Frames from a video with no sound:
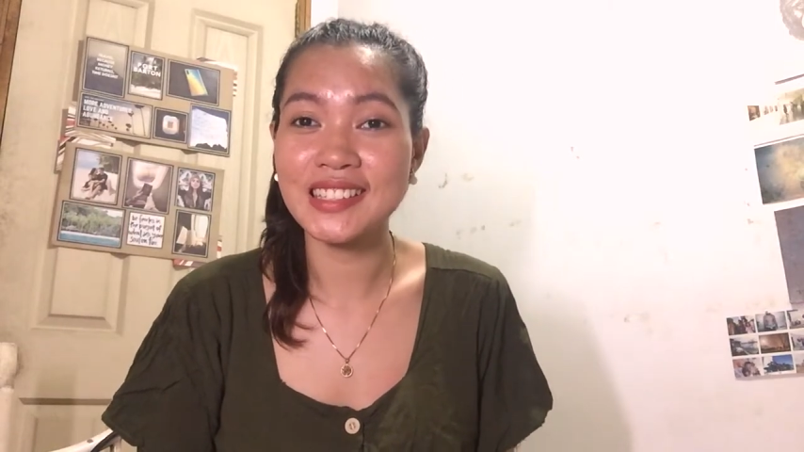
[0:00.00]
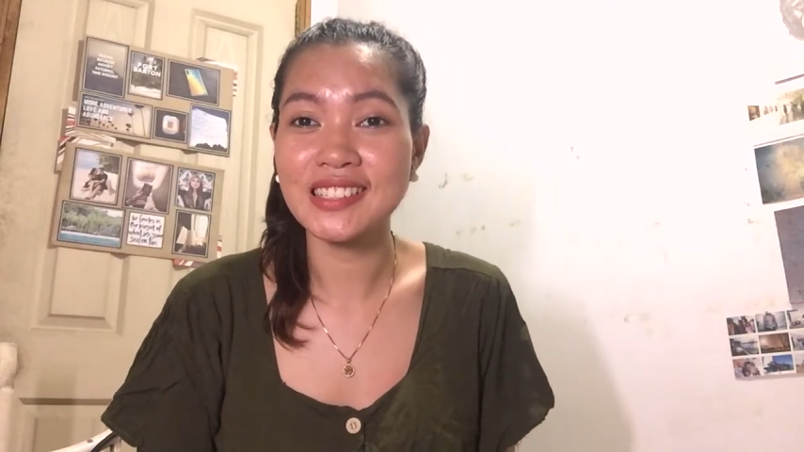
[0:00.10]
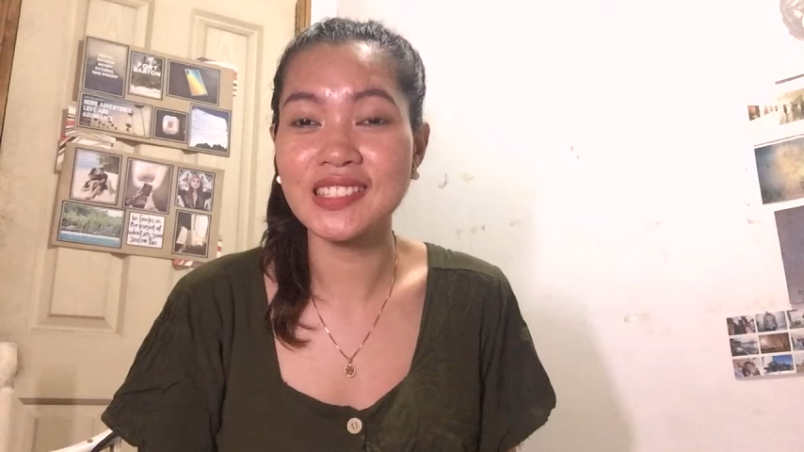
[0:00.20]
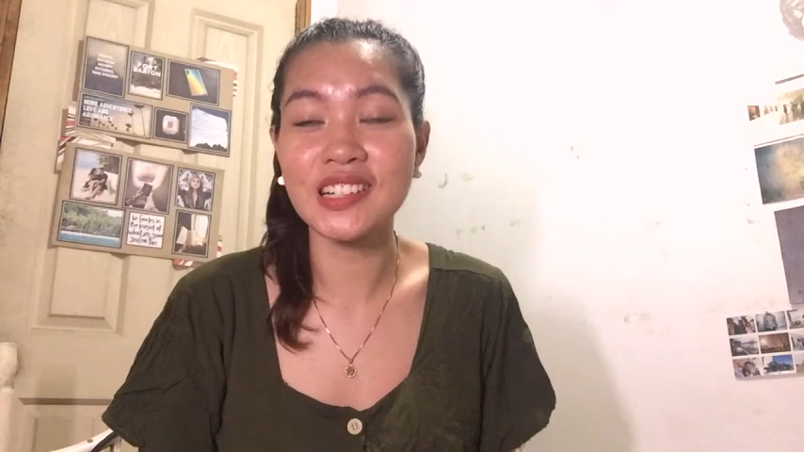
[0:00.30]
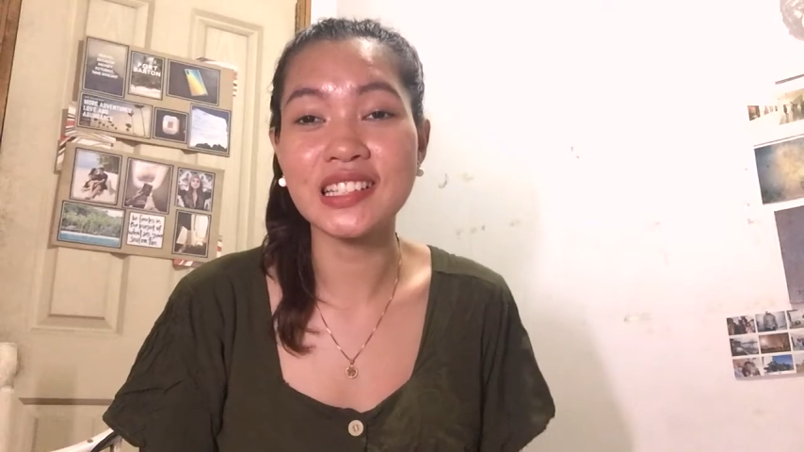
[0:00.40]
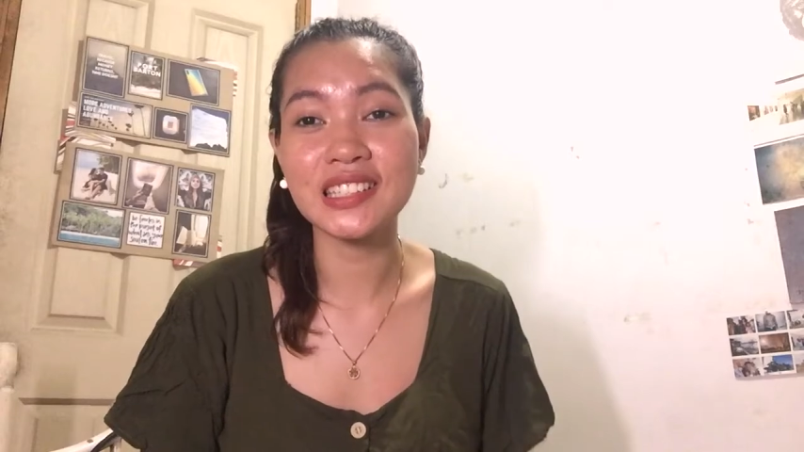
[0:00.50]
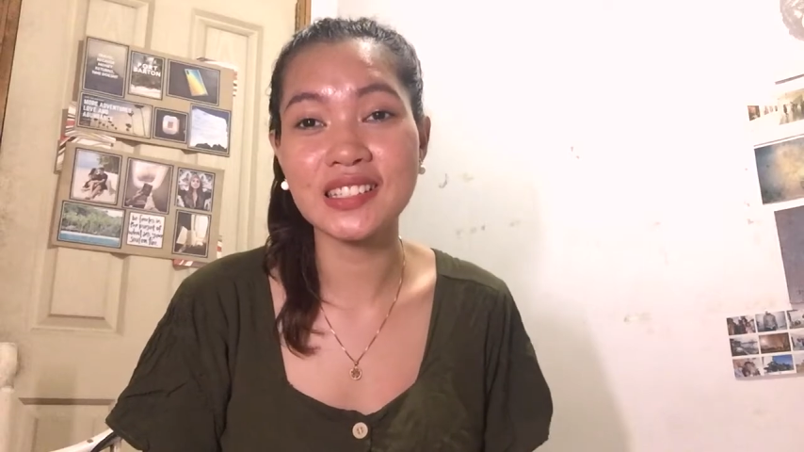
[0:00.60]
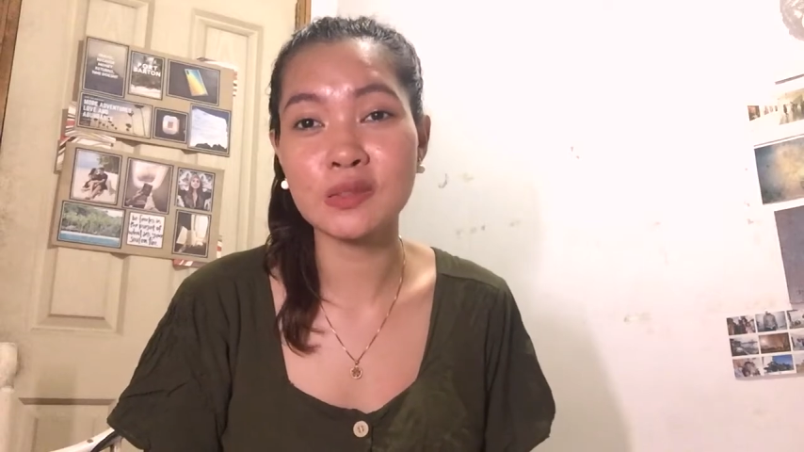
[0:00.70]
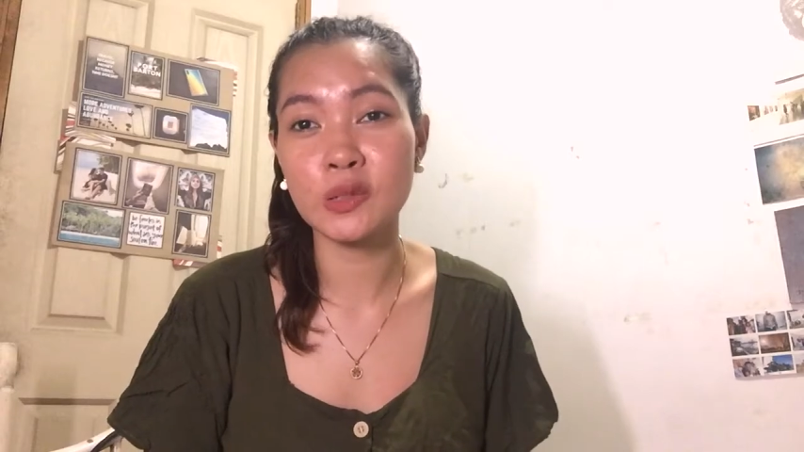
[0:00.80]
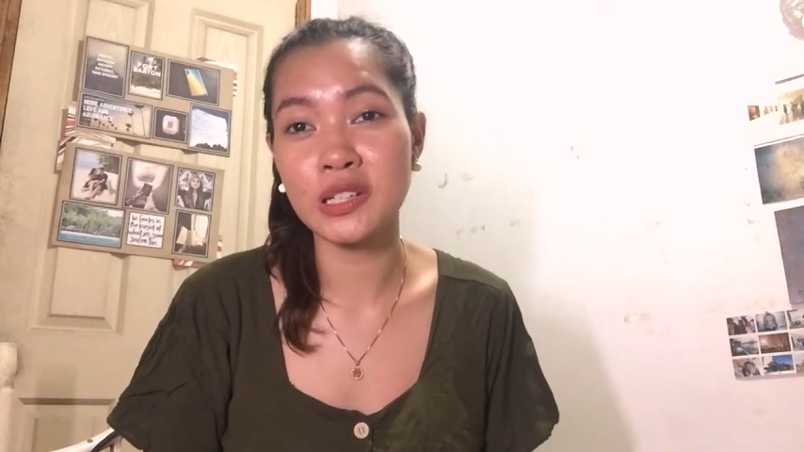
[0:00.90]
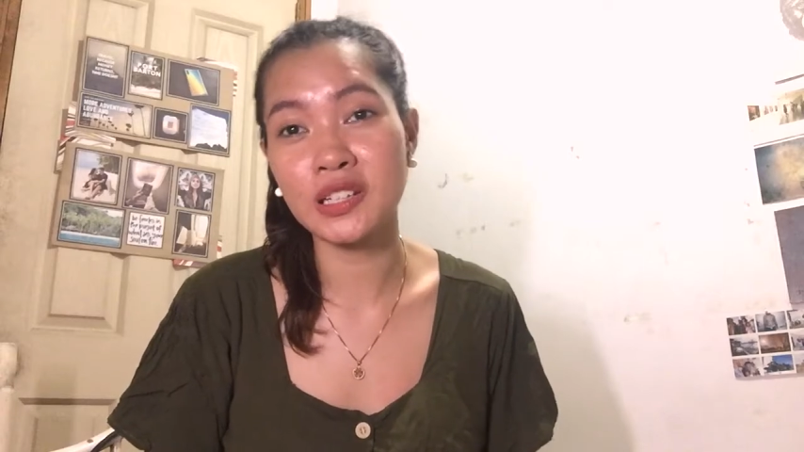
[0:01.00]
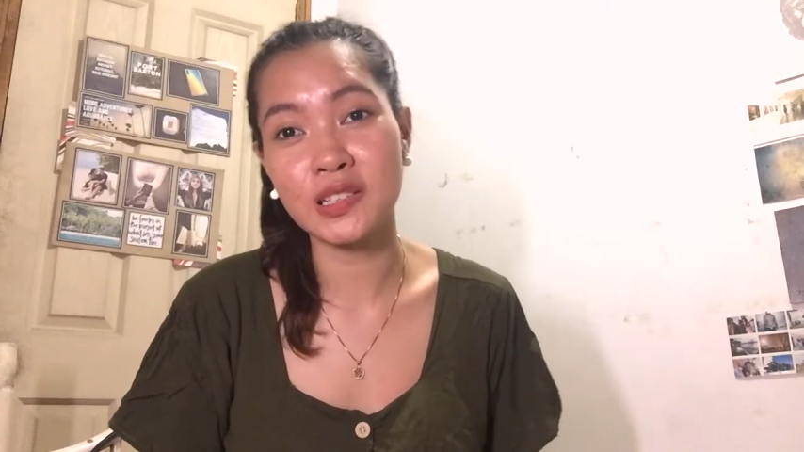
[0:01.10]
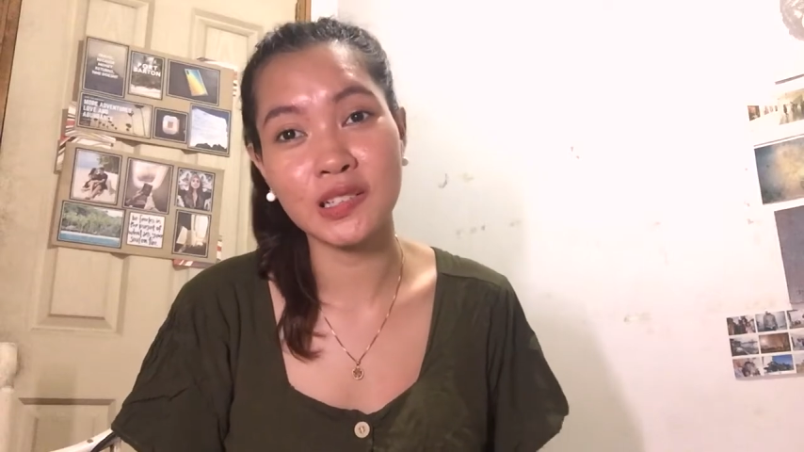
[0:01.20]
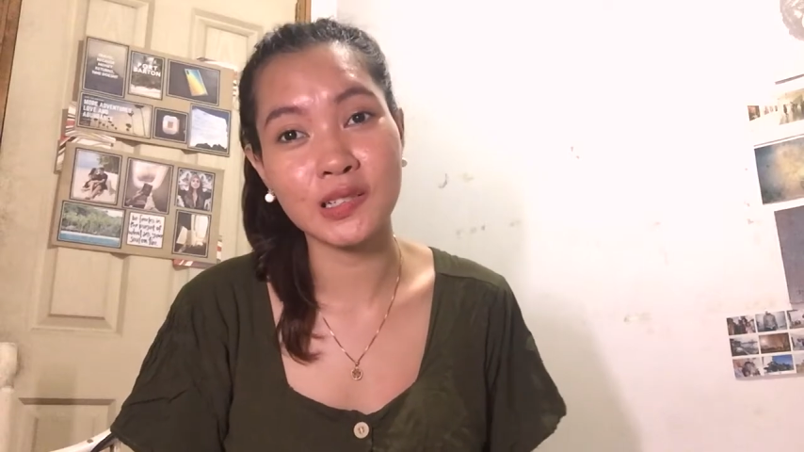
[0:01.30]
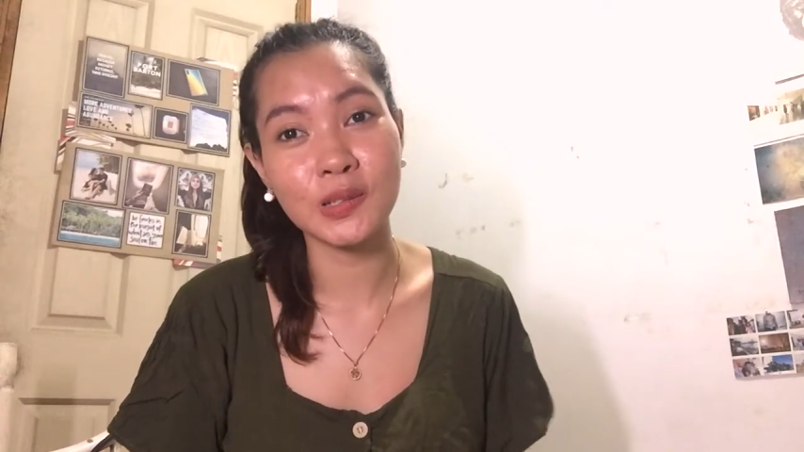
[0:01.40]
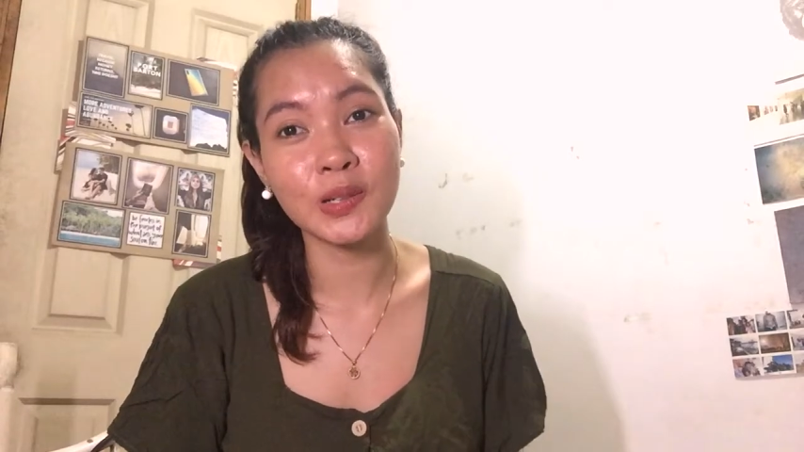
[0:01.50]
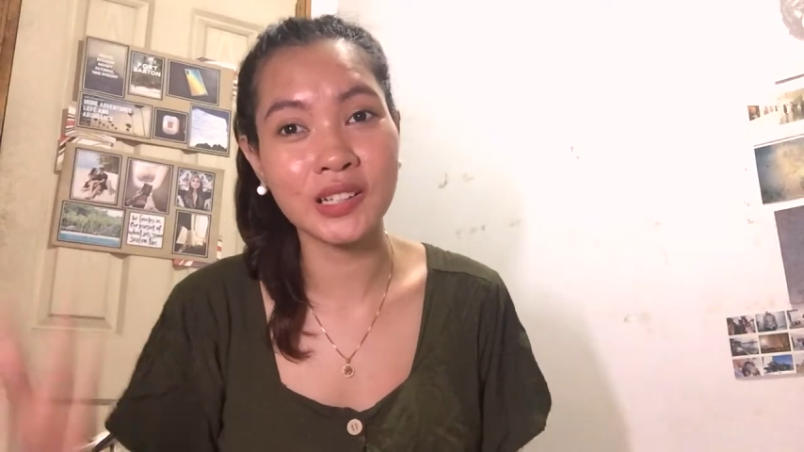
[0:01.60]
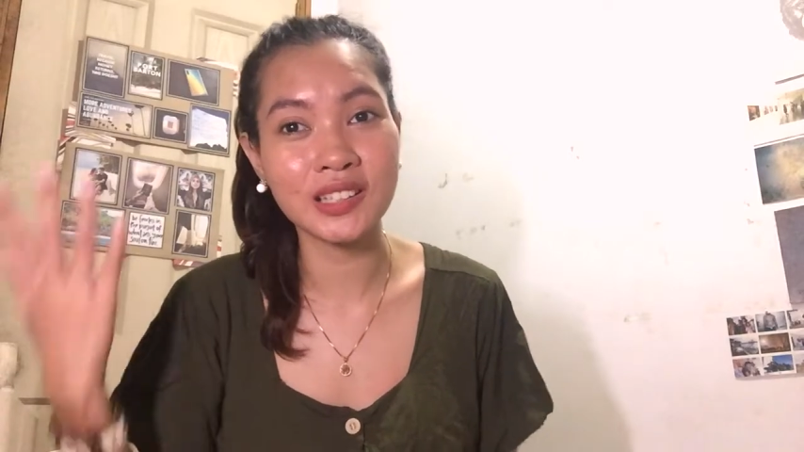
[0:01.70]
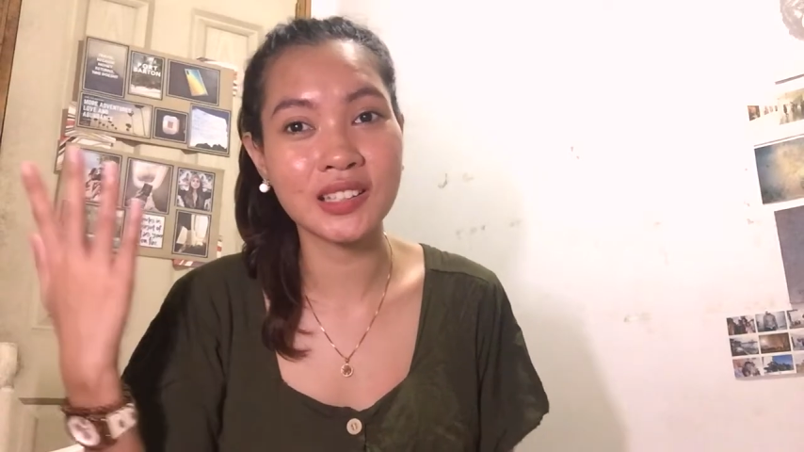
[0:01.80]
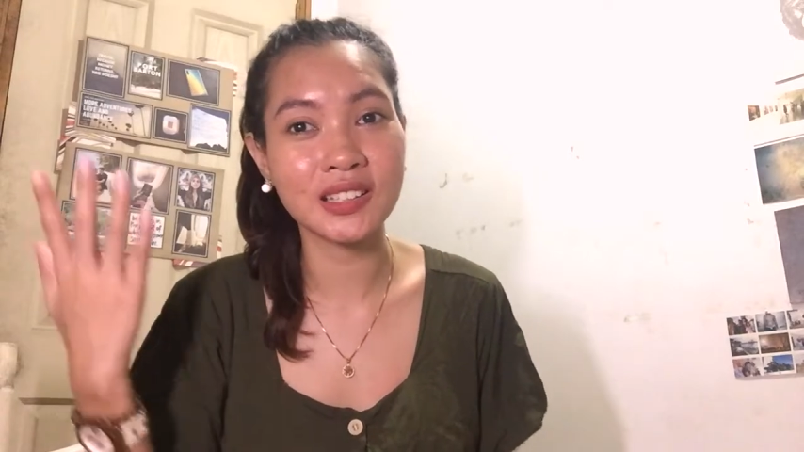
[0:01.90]
start exploring your
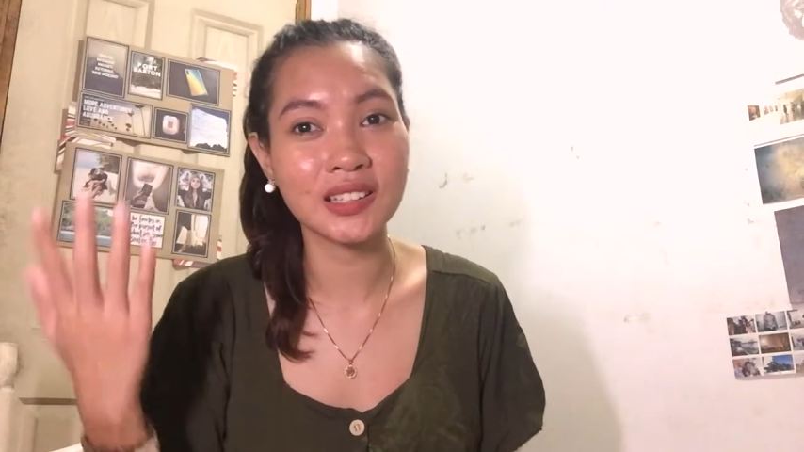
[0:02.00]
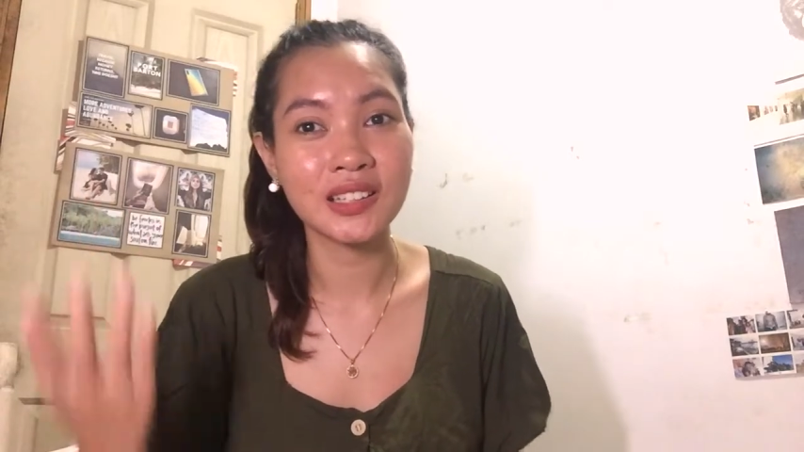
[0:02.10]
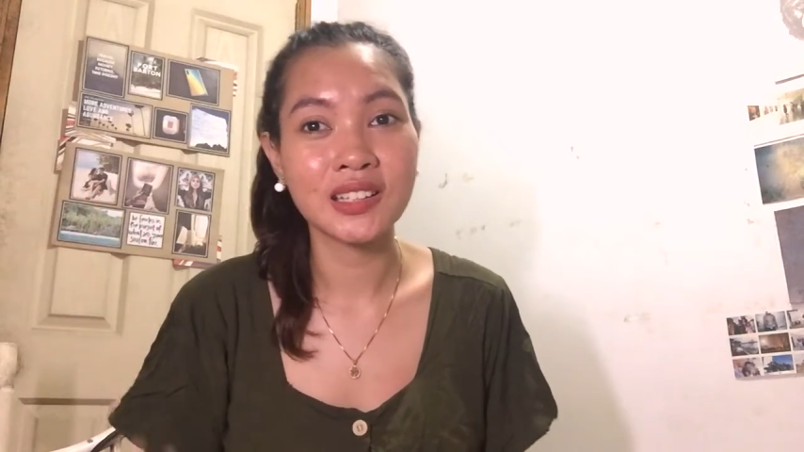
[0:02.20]
local